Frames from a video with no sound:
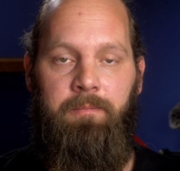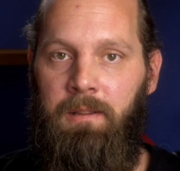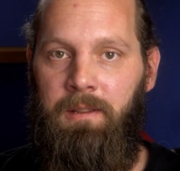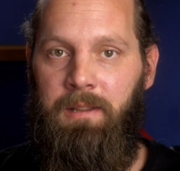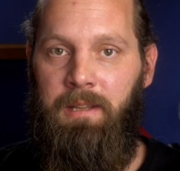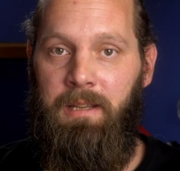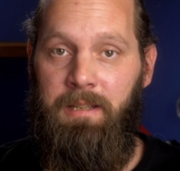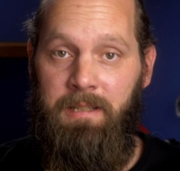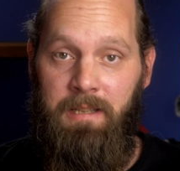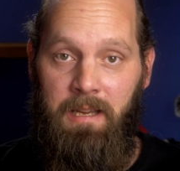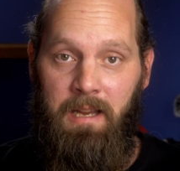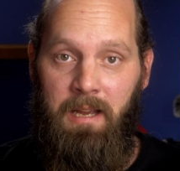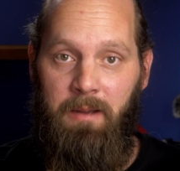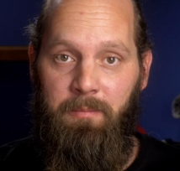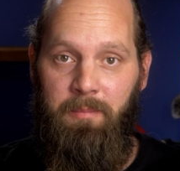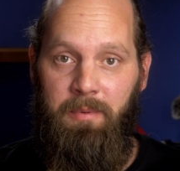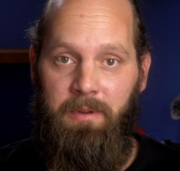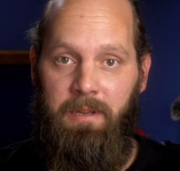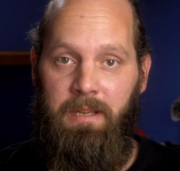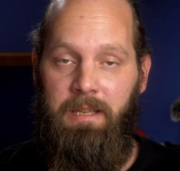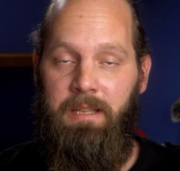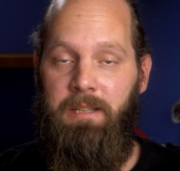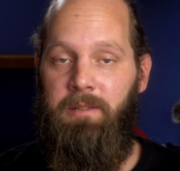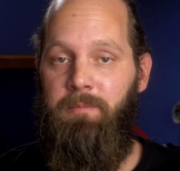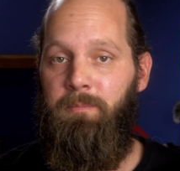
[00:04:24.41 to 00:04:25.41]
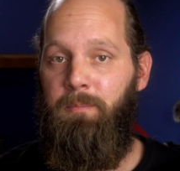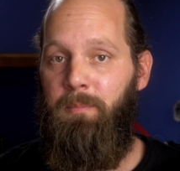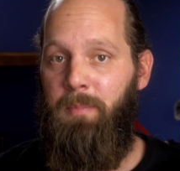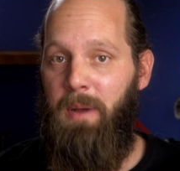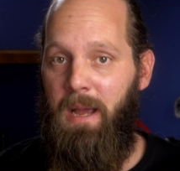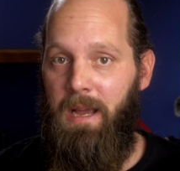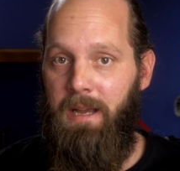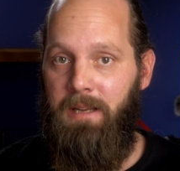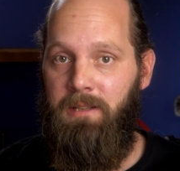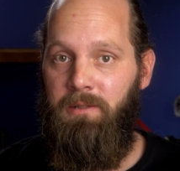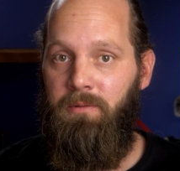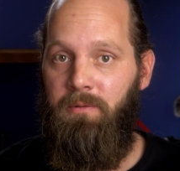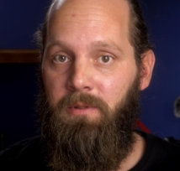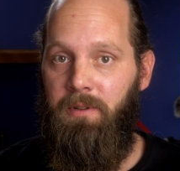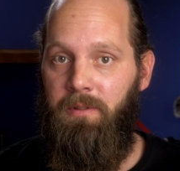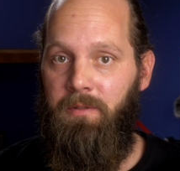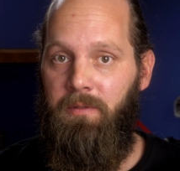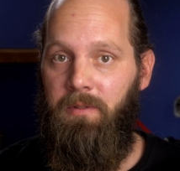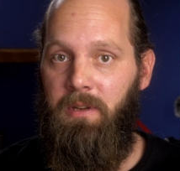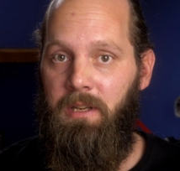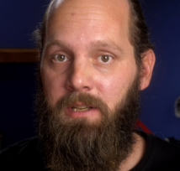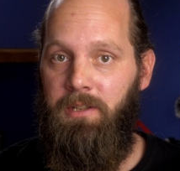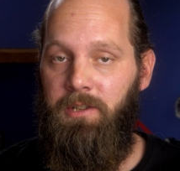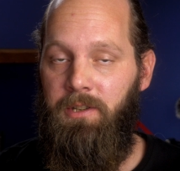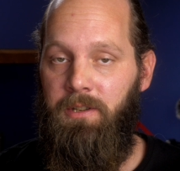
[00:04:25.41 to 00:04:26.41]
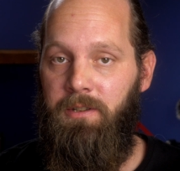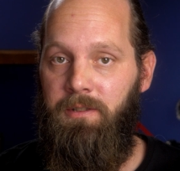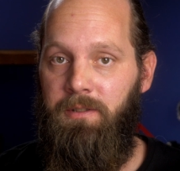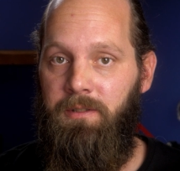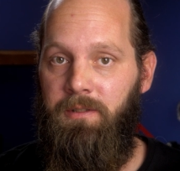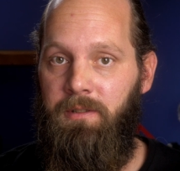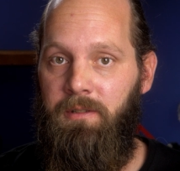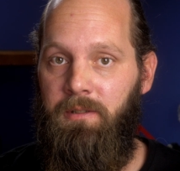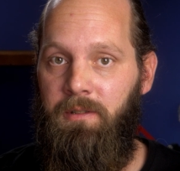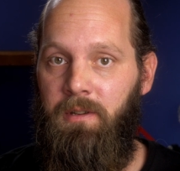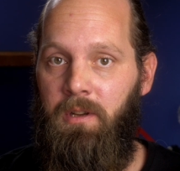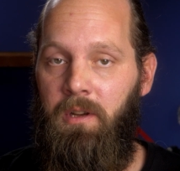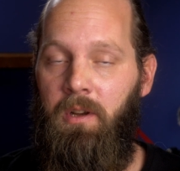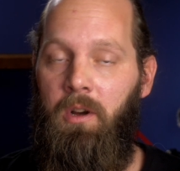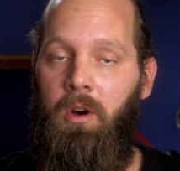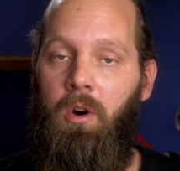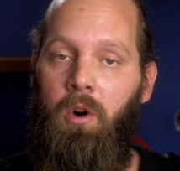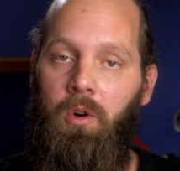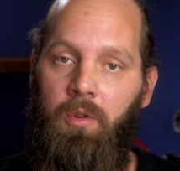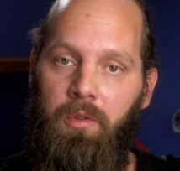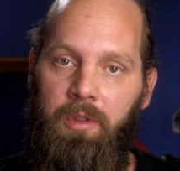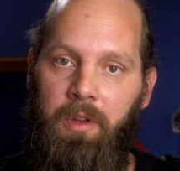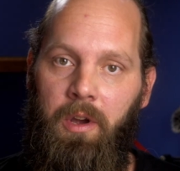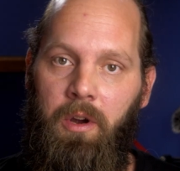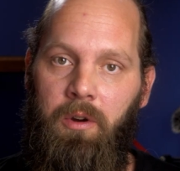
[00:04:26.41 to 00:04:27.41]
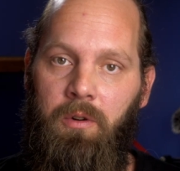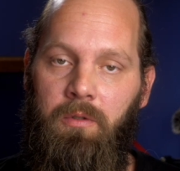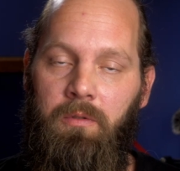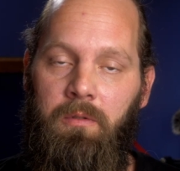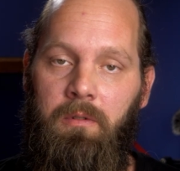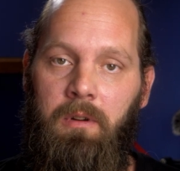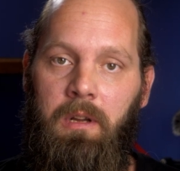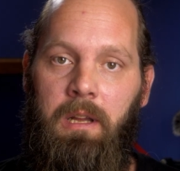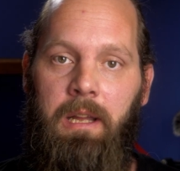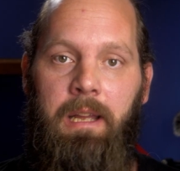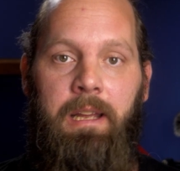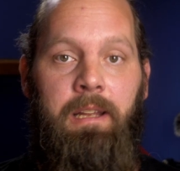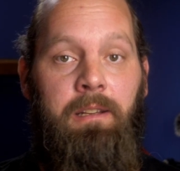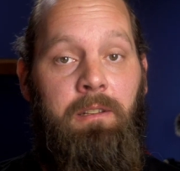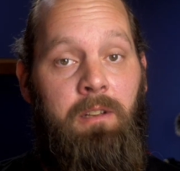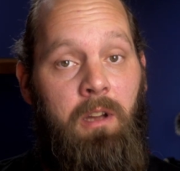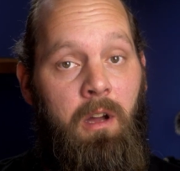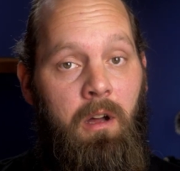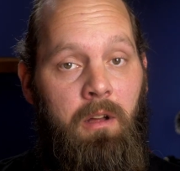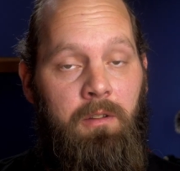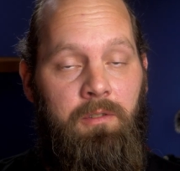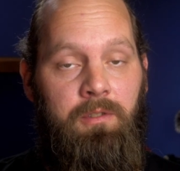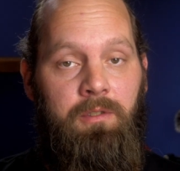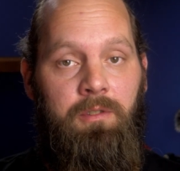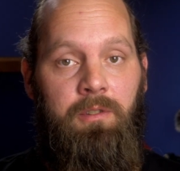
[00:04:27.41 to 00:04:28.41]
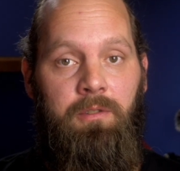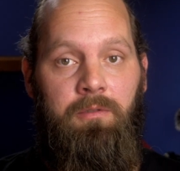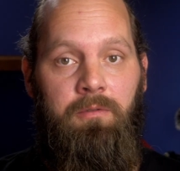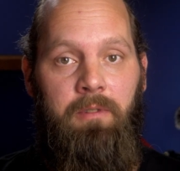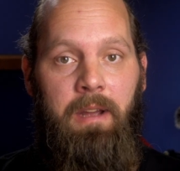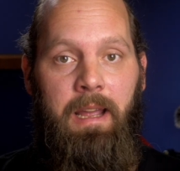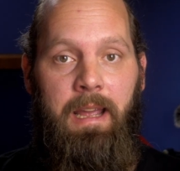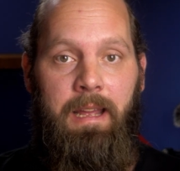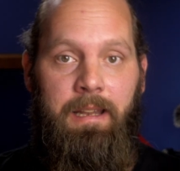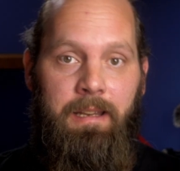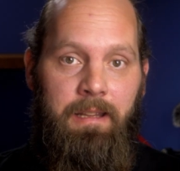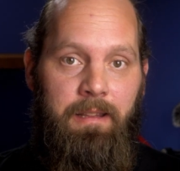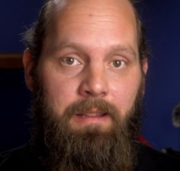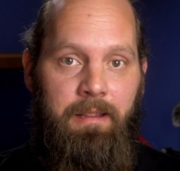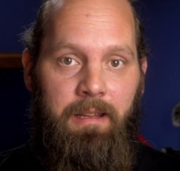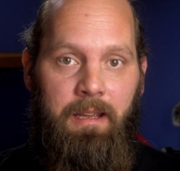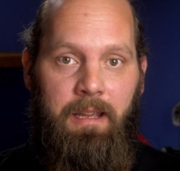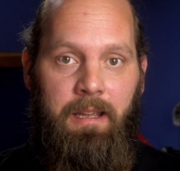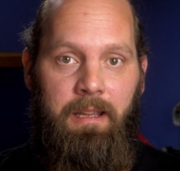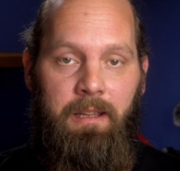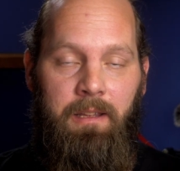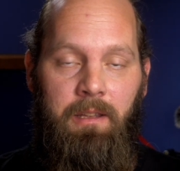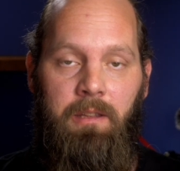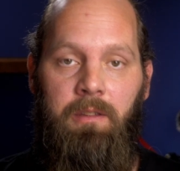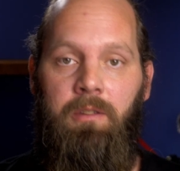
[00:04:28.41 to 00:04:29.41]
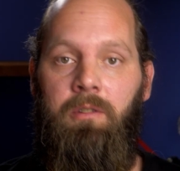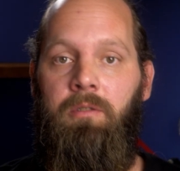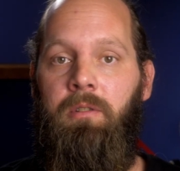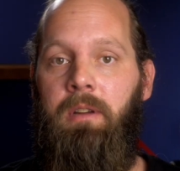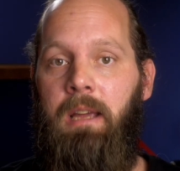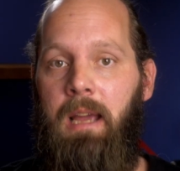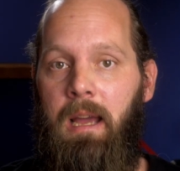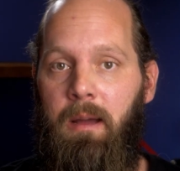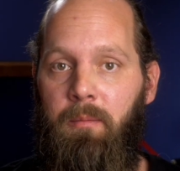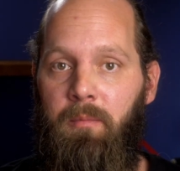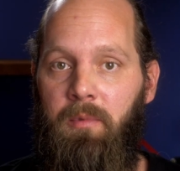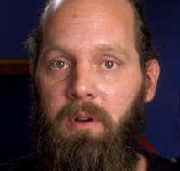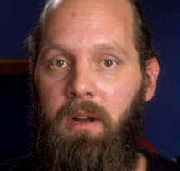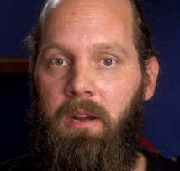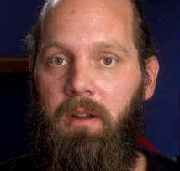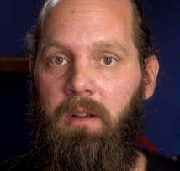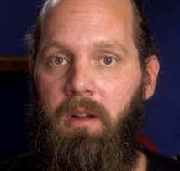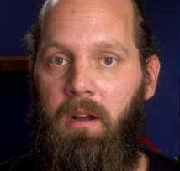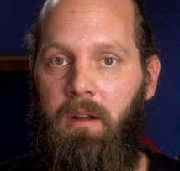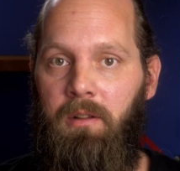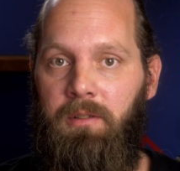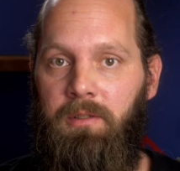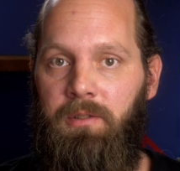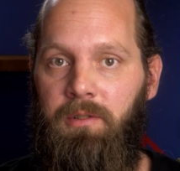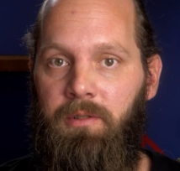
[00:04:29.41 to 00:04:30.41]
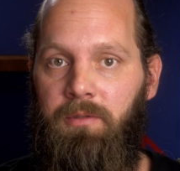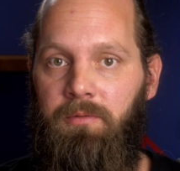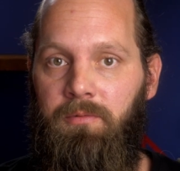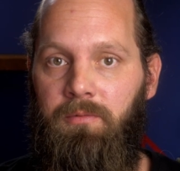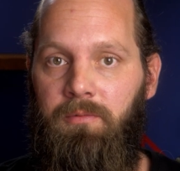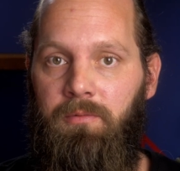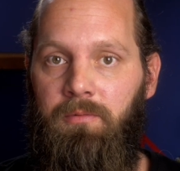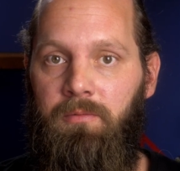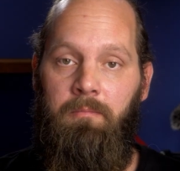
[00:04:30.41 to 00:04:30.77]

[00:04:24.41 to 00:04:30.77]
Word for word: This app is packed with features, although it can't do anything your camera can't do.